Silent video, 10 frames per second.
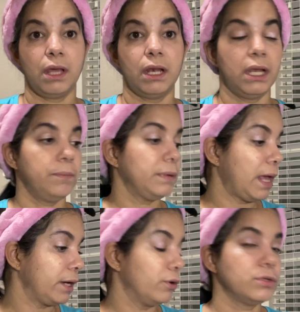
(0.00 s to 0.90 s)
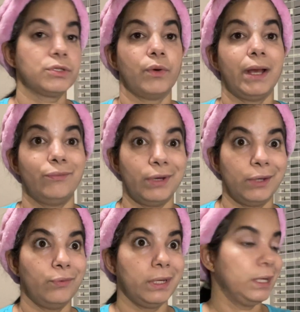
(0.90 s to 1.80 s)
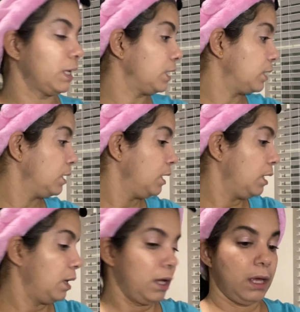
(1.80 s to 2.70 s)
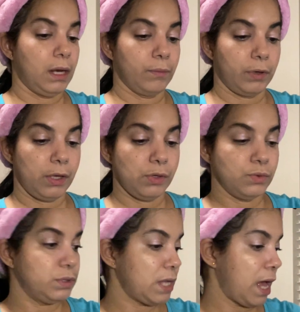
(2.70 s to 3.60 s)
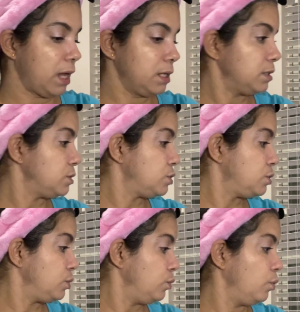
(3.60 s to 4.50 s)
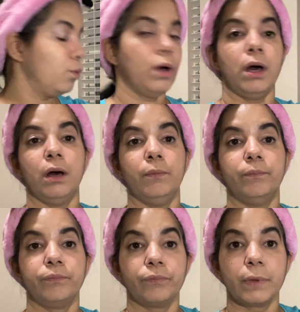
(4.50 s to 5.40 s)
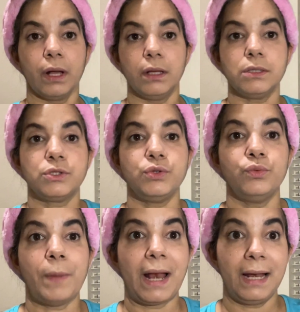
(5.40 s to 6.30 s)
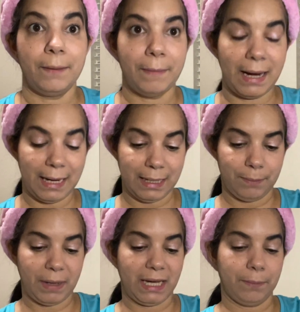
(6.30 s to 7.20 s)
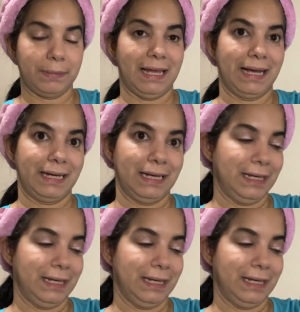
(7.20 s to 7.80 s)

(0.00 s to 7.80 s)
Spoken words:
a lip liner, so I really like. And I'm gonna use that to do my lip line.